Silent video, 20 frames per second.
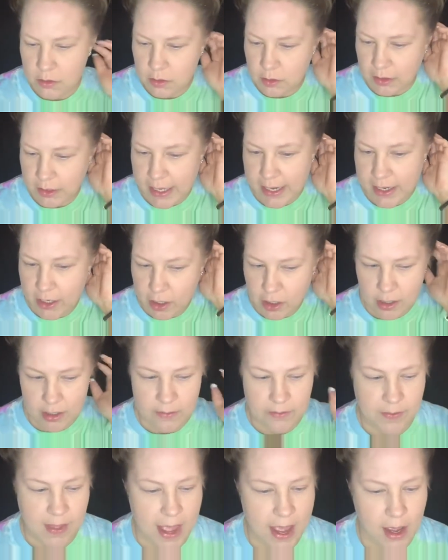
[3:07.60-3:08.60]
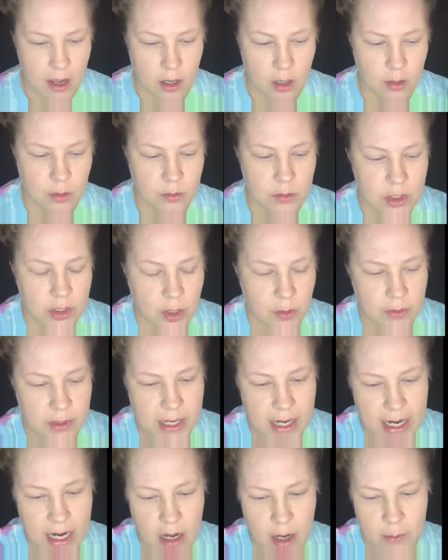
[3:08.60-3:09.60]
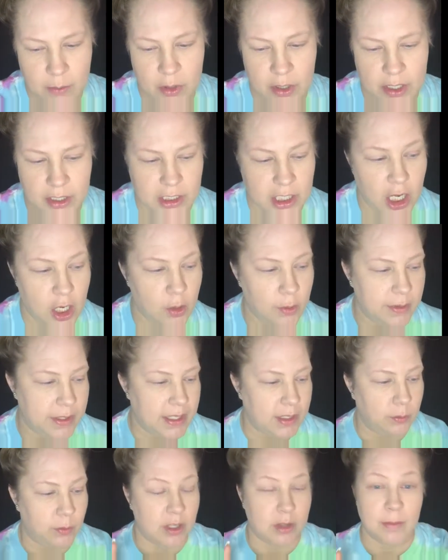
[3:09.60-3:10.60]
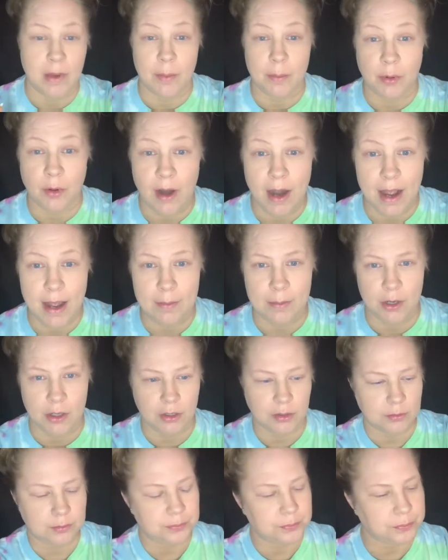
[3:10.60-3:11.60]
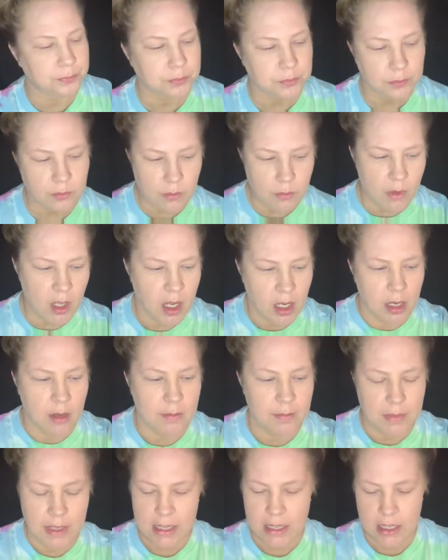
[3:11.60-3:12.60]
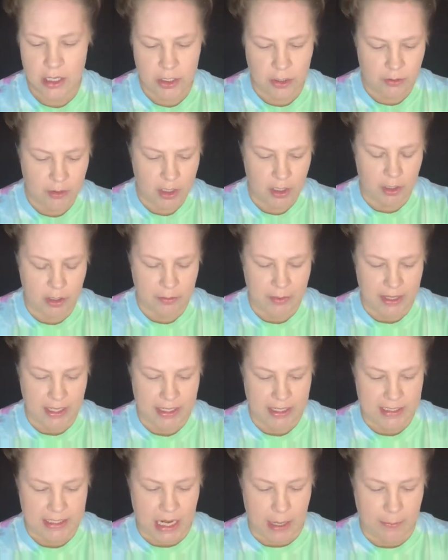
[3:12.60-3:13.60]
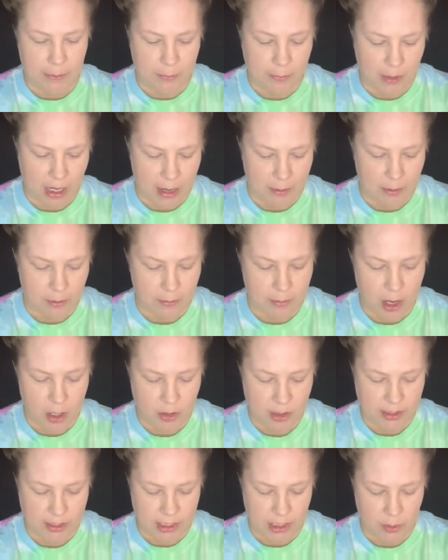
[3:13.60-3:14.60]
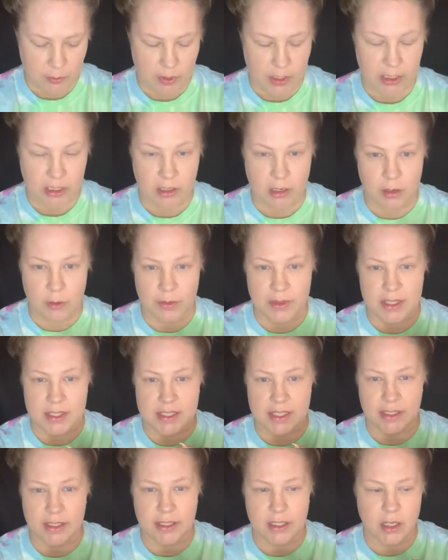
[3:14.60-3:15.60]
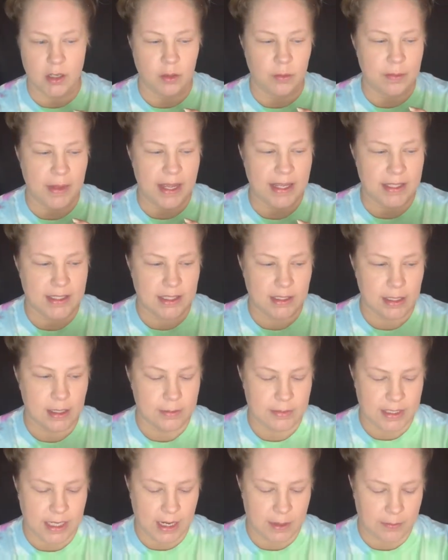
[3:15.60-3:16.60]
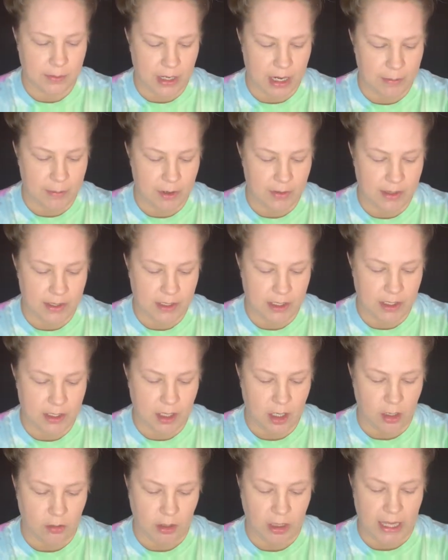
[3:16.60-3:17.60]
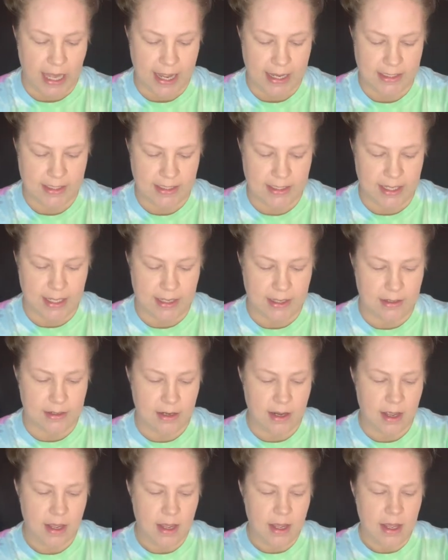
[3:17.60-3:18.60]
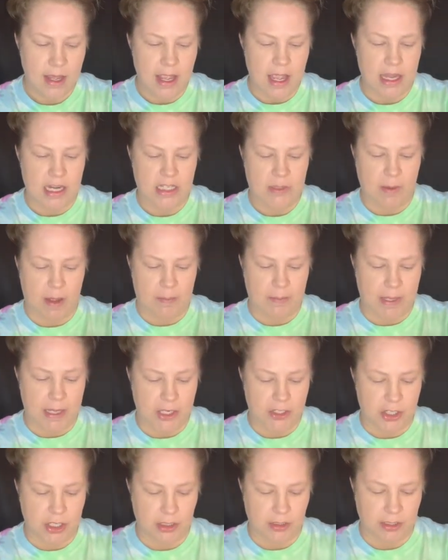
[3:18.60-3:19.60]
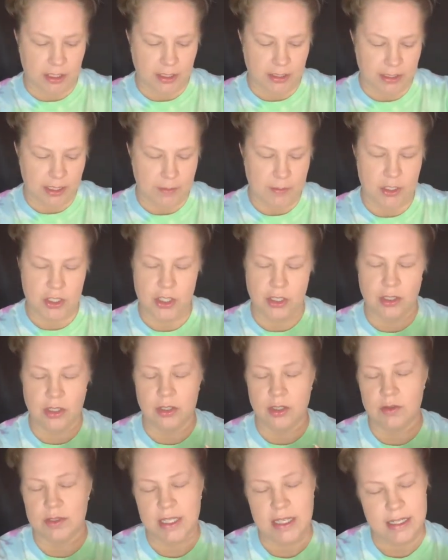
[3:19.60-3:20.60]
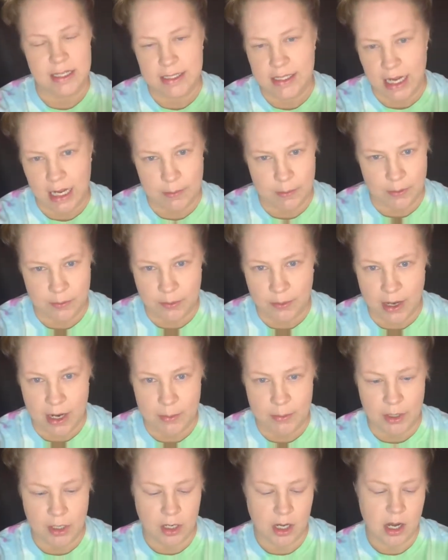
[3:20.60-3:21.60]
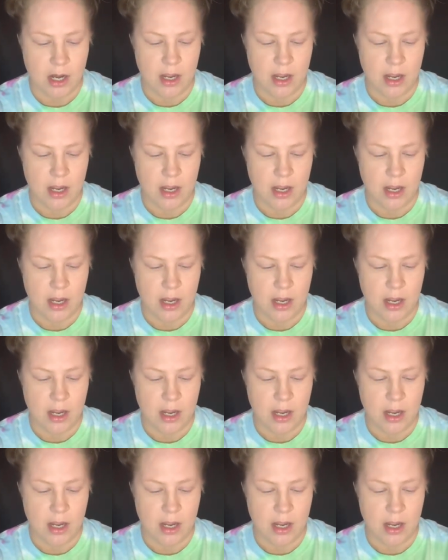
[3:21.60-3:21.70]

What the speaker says: layer of that on. So now I'm gonna go in with my primer. You can go in with any type of primer. Mostly you want to go in with the silicone-based type primer. This is called Glass Skin, and it's by Peach and Lily, but you can use any type of primer